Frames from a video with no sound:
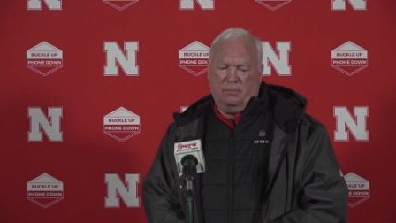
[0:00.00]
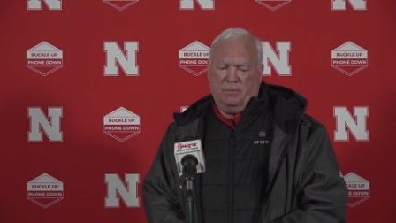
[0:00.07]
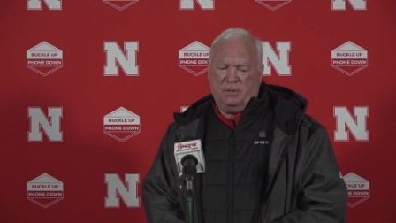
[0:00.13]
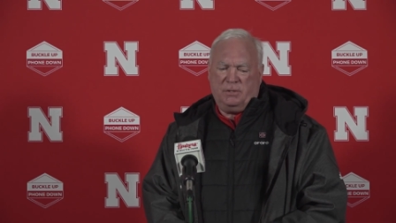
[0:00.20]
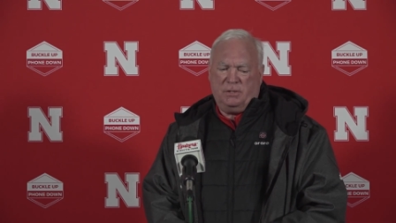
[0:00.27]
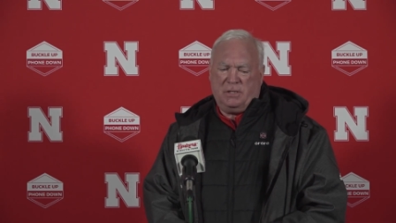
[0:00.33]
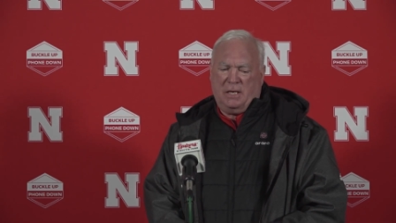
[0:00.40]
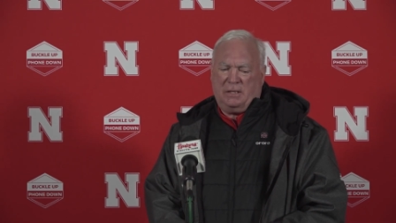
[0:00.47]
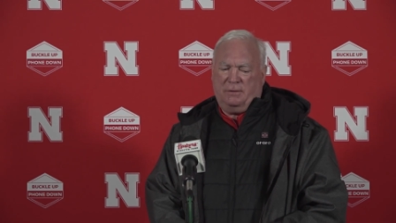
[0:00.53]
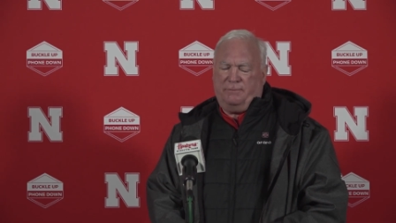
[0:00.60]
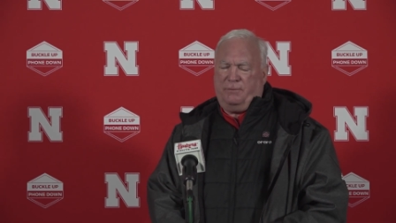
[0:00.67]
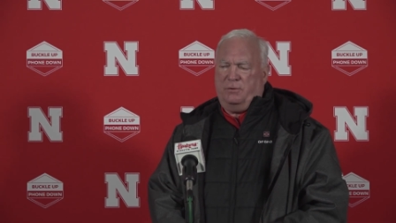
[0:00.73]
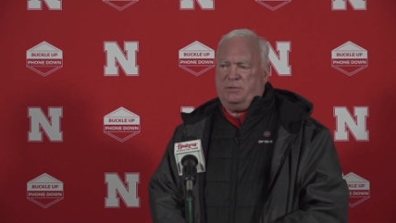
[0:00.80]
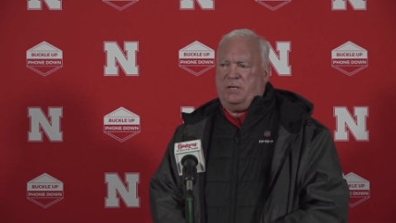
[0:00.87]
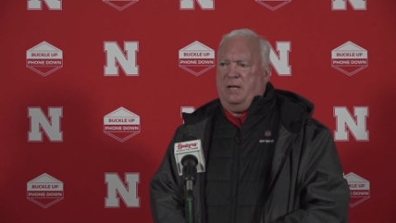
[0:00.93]
this is like the
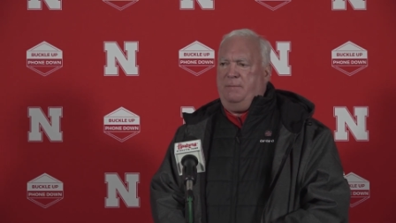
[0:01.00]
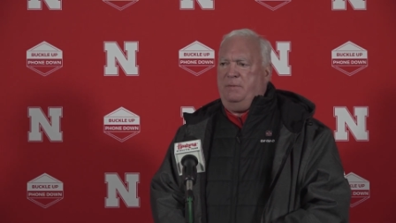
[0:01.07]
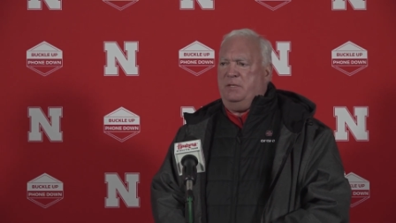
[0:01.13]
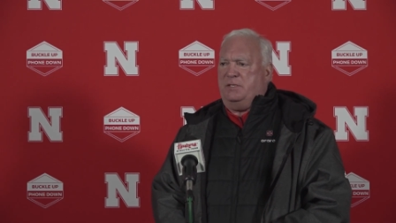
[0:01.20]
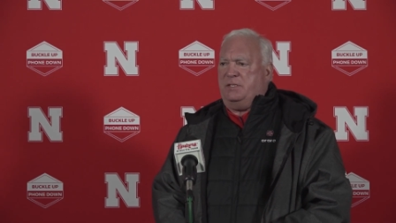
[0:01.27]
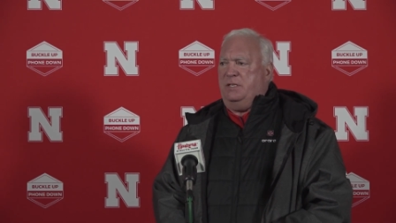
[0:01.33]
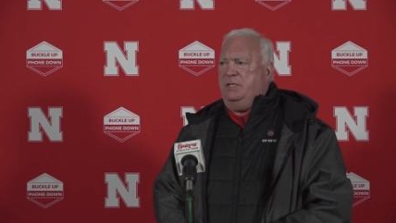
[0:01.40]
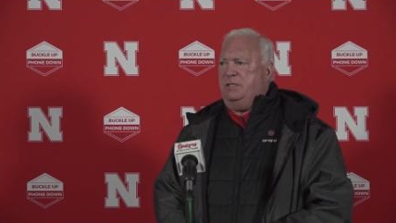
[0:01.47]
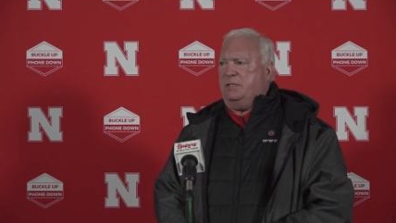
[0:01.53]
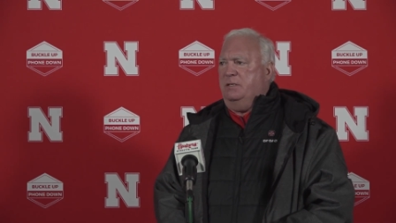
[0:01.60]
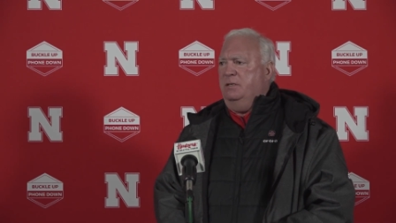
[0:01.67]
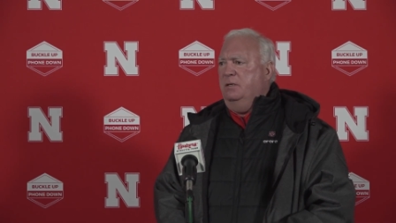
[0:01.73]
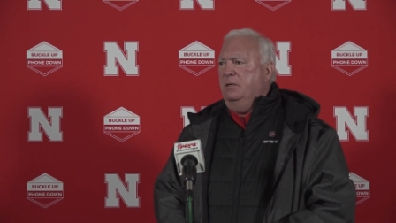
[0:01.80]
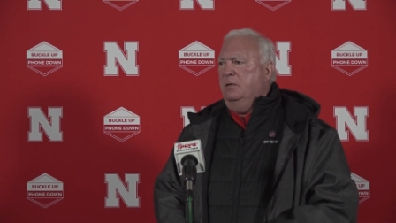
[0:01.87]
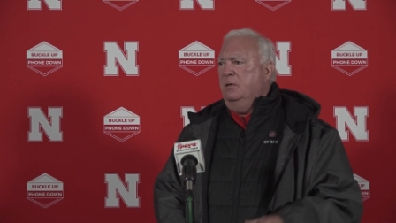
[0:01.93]
first game of the season
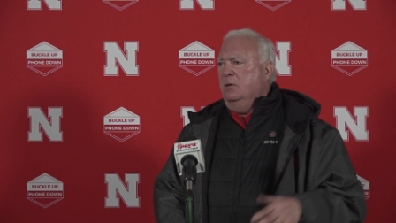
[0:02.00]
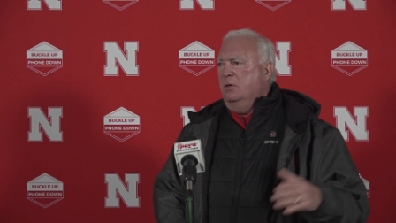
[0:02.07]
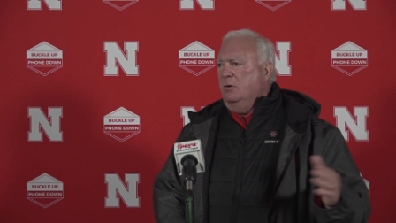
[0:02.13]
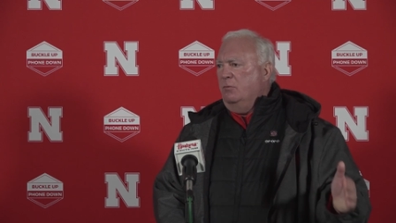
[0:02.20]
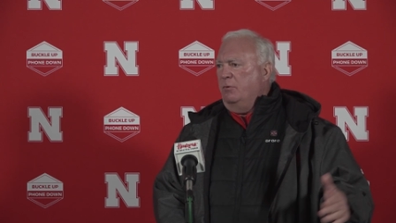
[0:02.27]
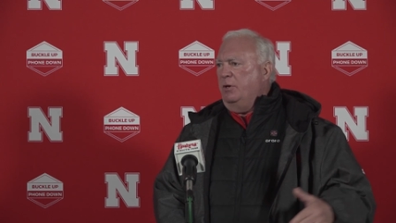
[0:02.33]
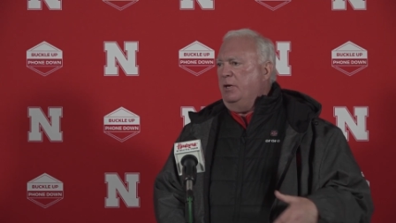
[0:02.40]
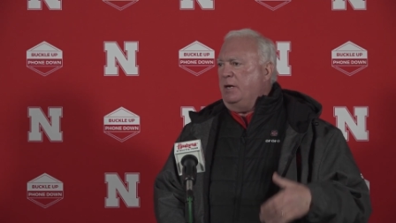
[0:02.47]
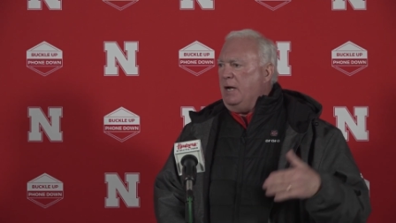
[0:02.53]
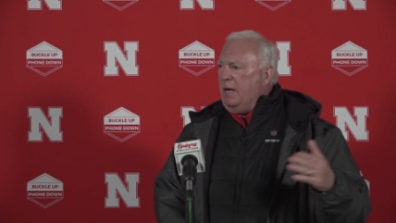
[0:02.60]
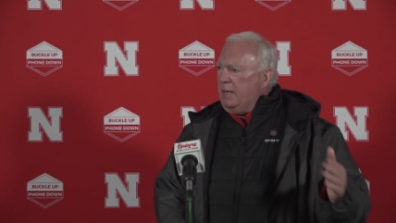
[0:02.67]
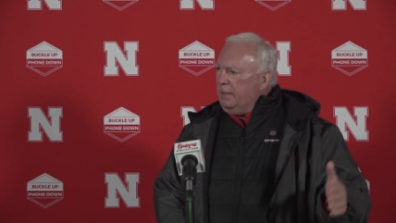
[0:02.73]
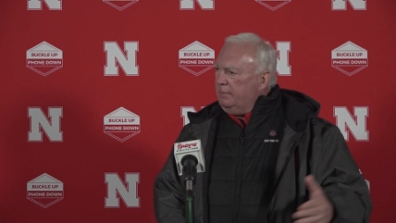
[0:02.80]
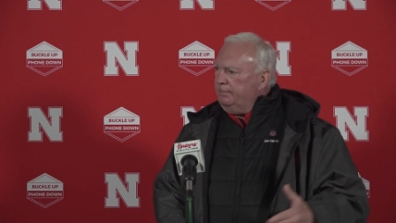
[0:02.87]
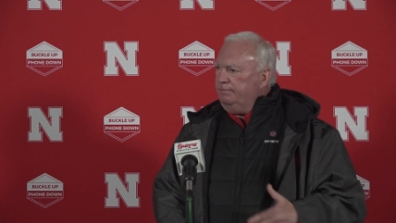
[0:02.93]
where you
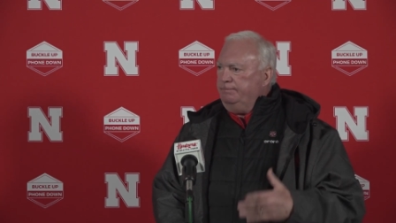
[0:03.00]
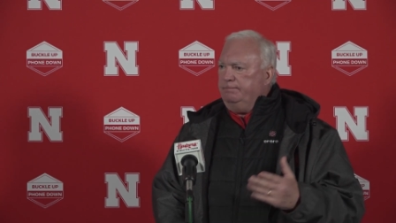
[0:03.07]
kind of,